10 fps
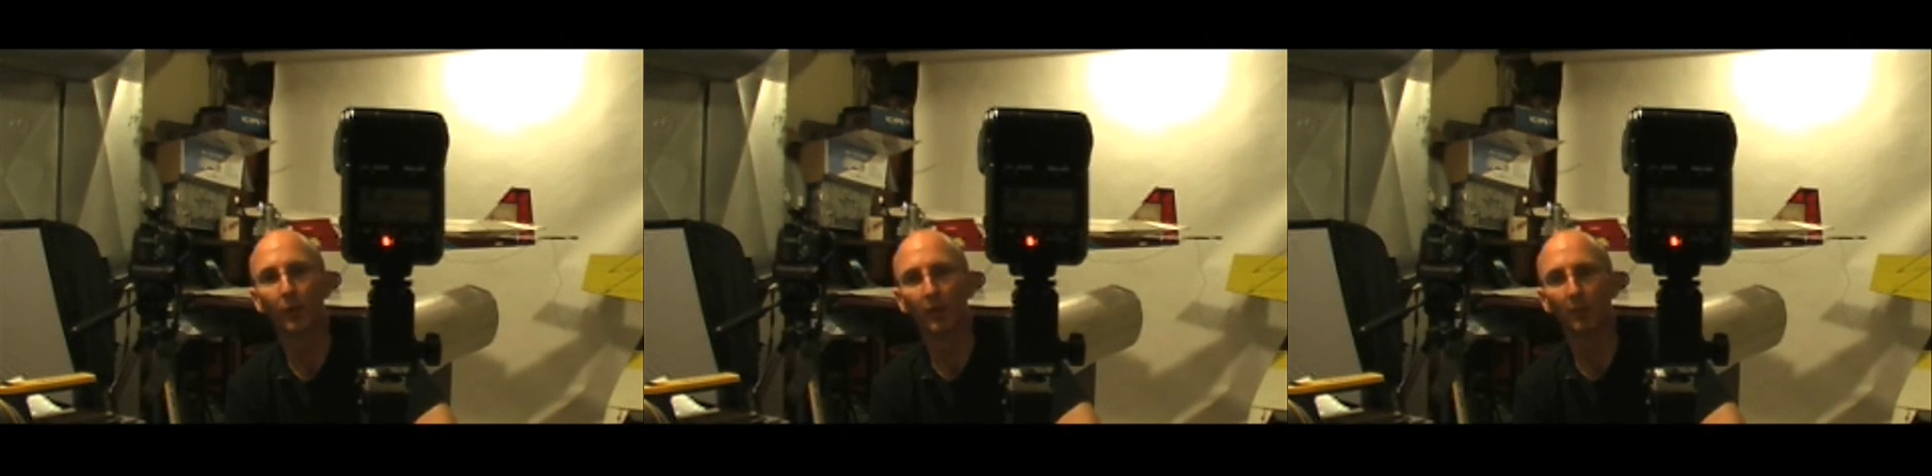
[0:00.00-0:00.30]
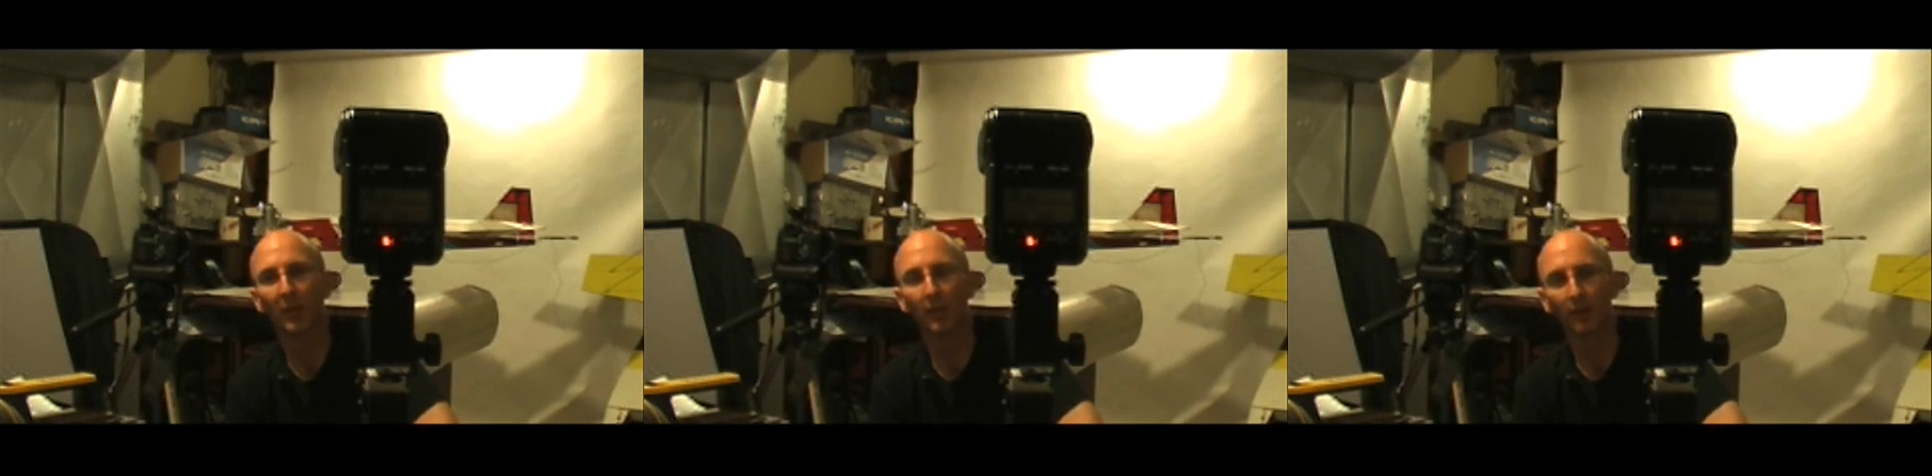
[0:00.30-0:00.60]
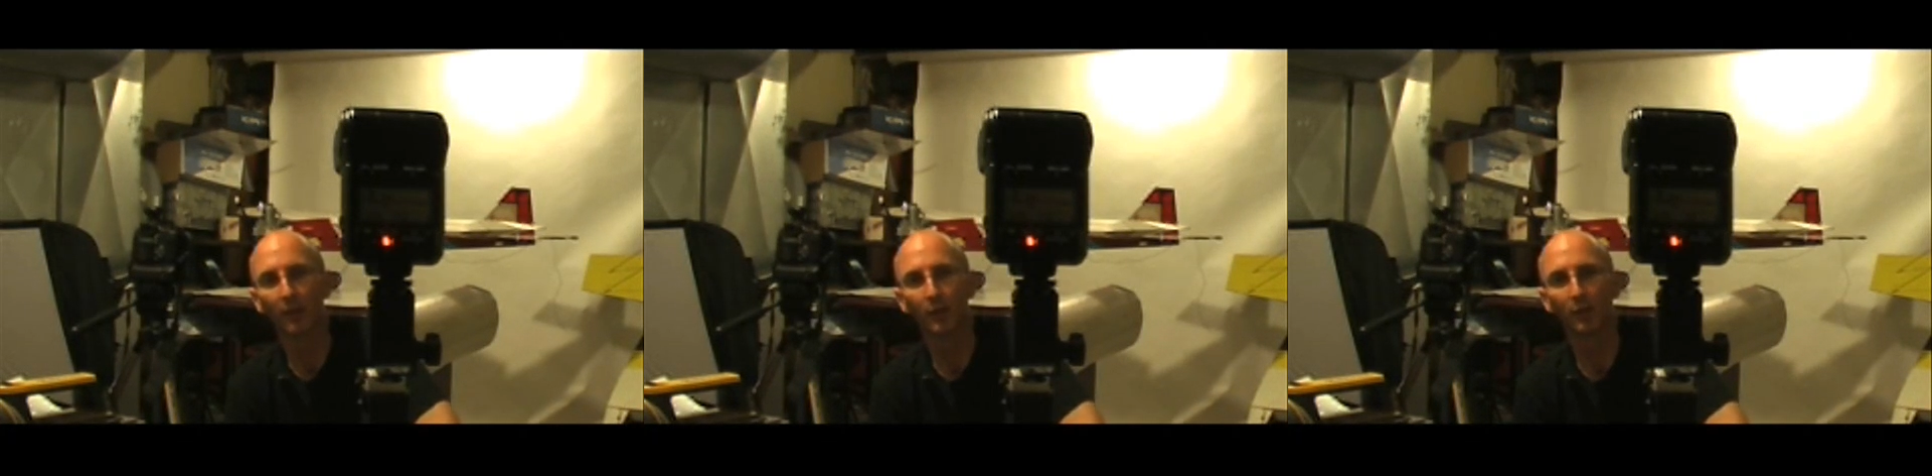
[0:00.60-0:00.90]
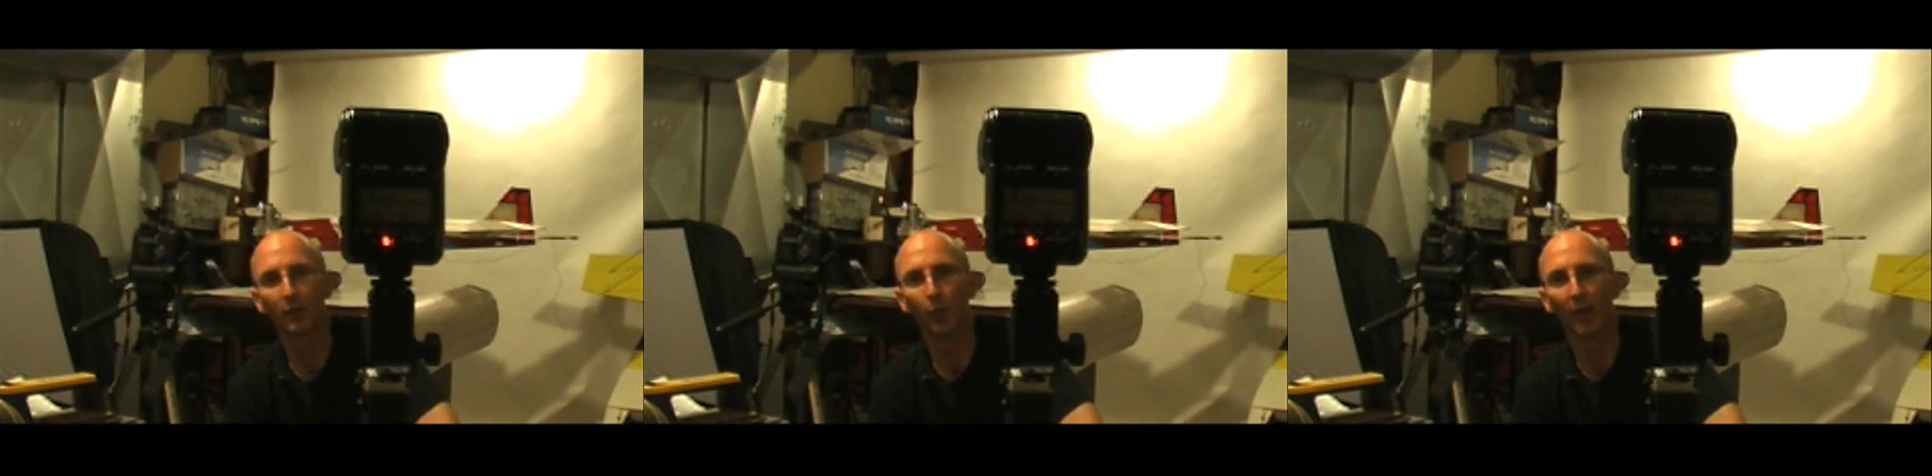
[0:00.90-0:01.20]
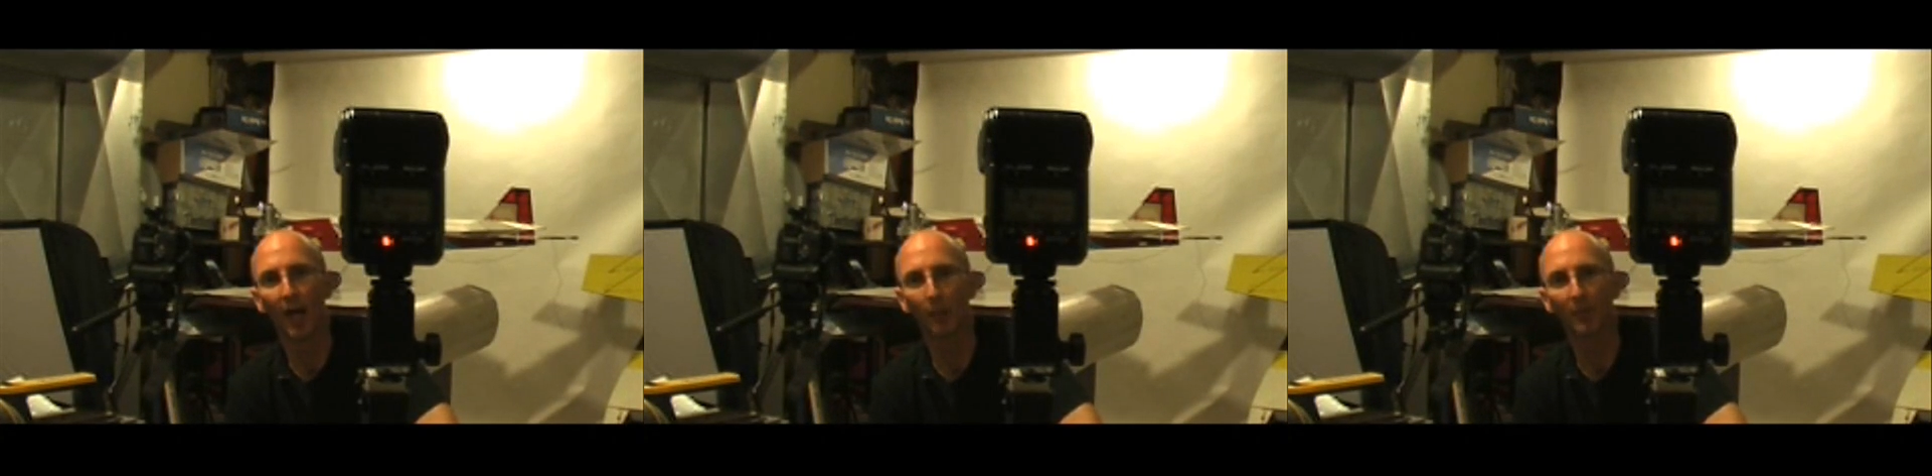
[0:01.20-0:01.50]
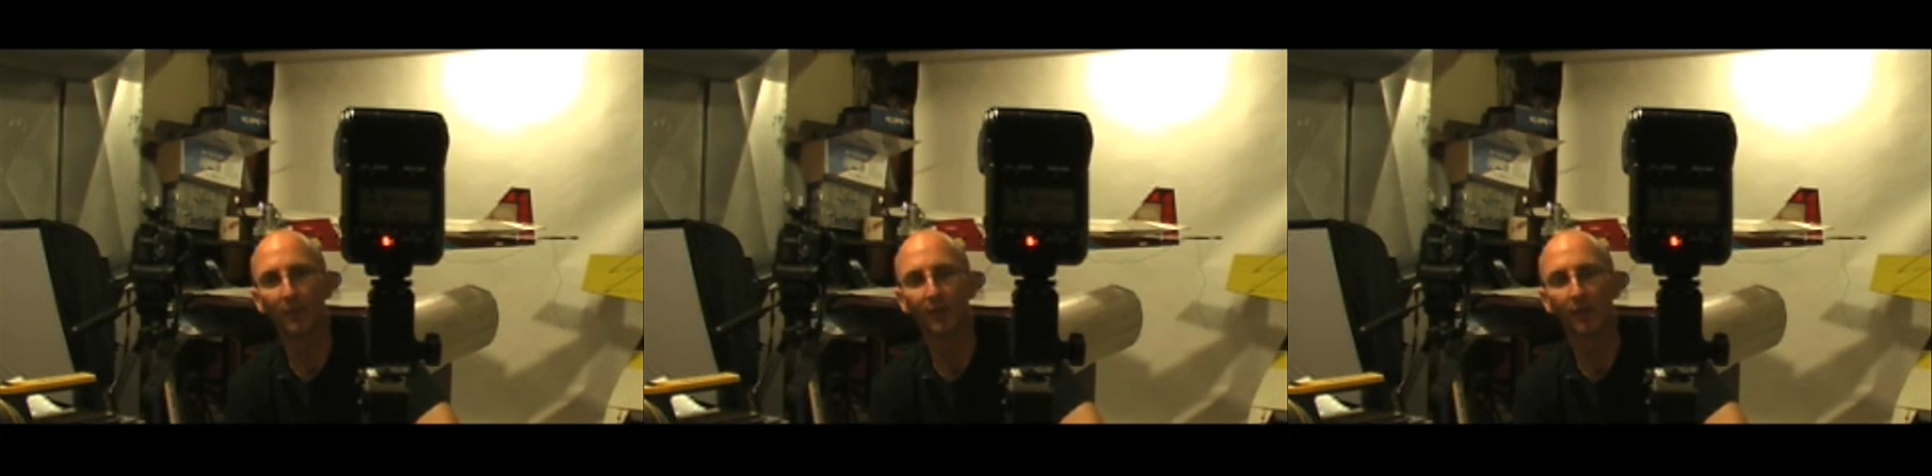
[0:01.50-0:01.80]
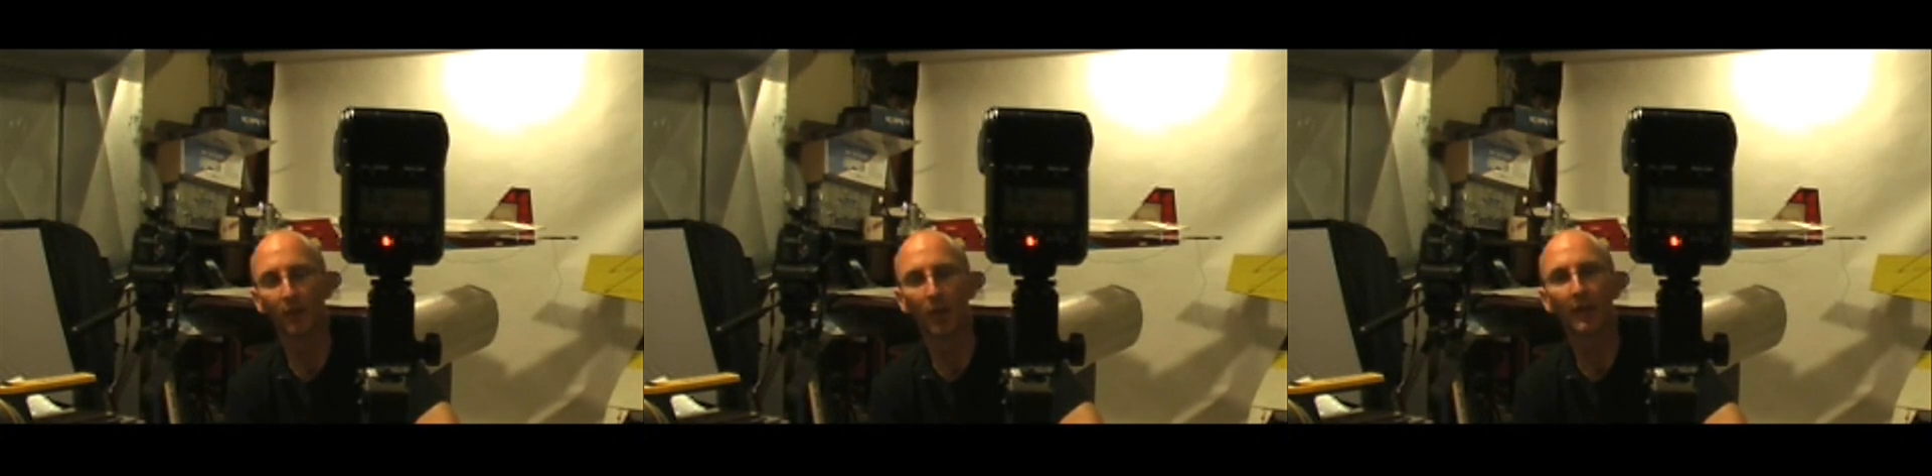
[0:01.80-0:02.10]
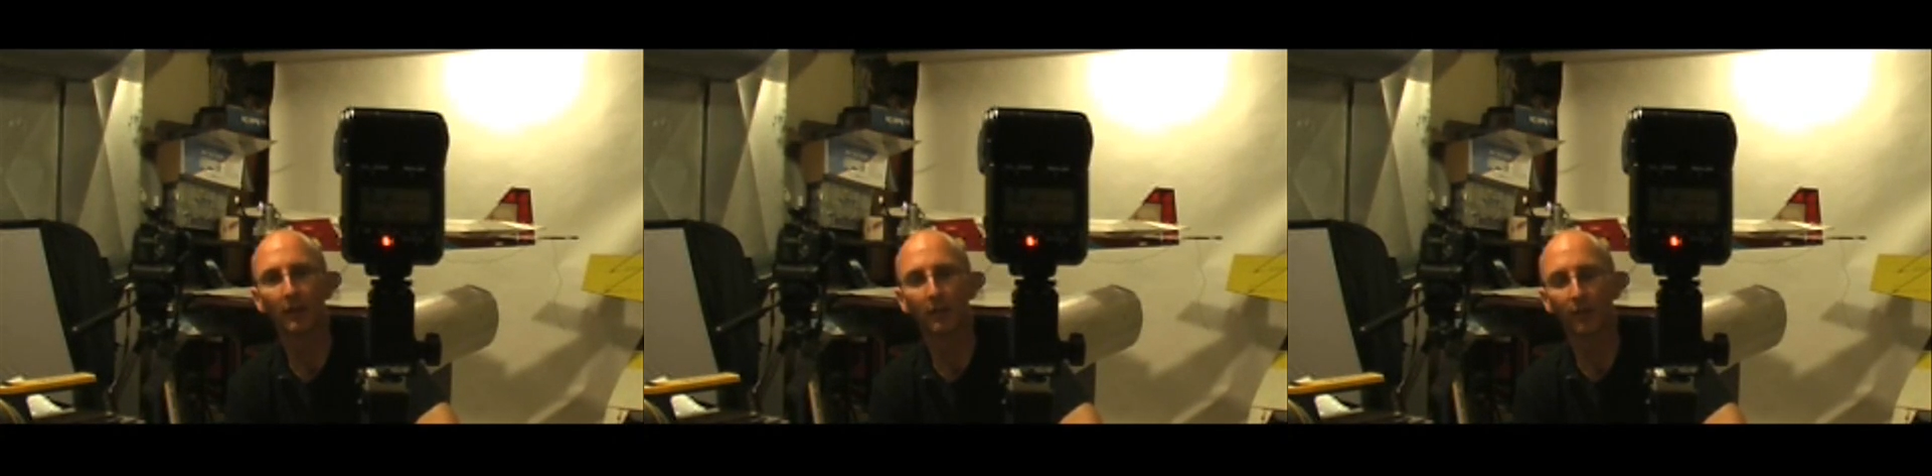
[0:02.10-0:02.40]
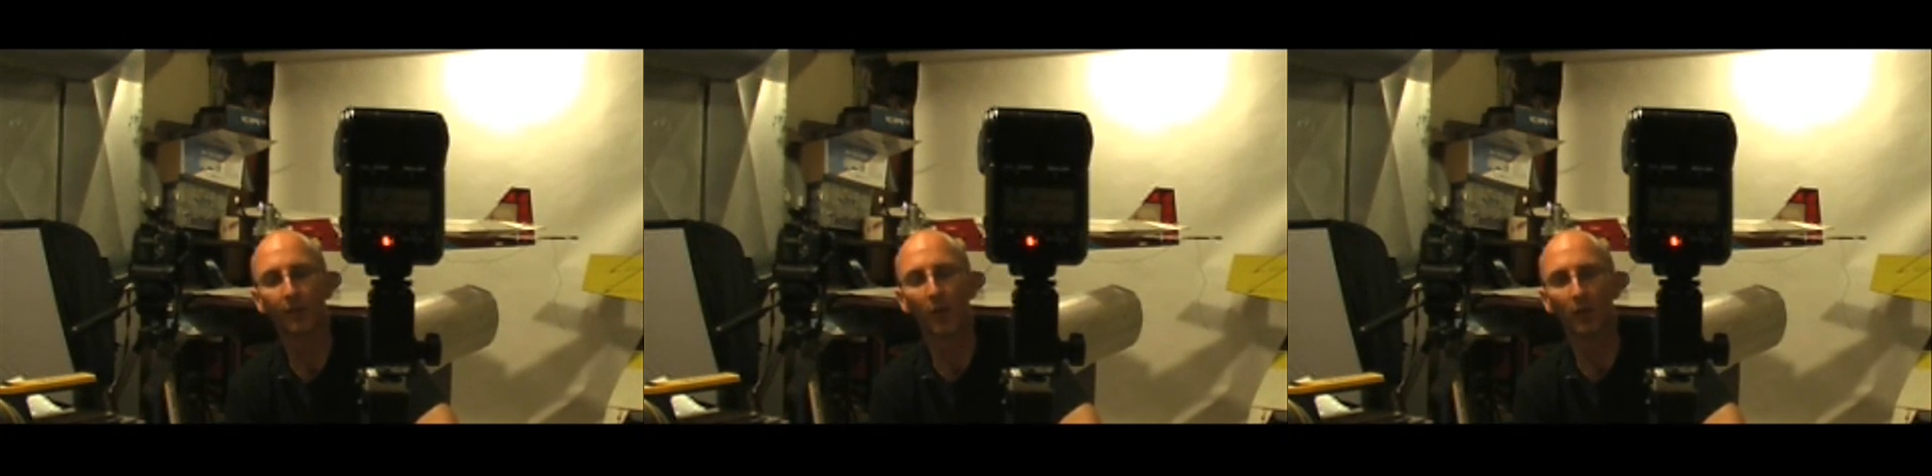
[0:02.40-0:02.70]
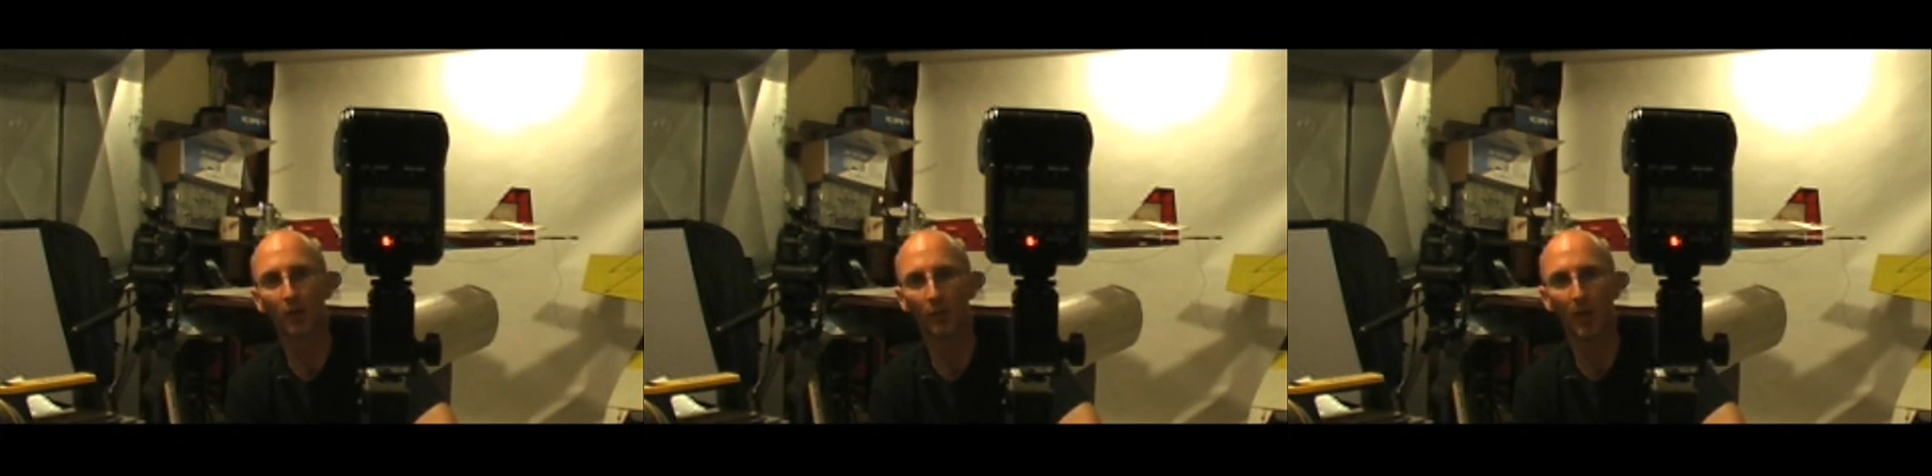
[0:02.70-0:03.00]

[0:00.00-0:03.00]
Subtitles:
we're going to pay attention to what happens to the light that's falling on the